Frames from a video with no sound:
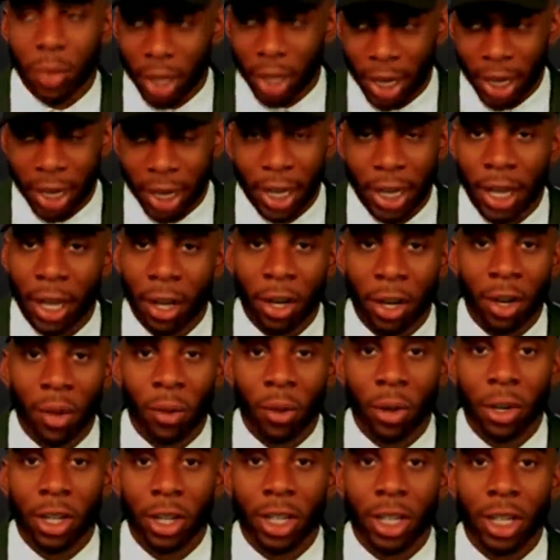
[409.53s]
head down and
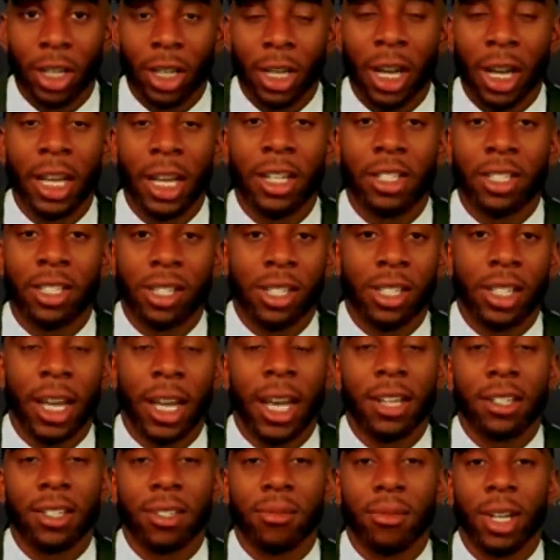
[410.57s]
working, and I used to just
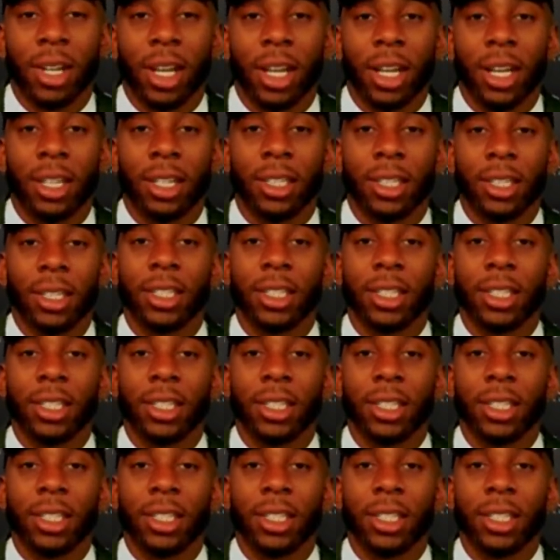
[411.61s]
ask him, like,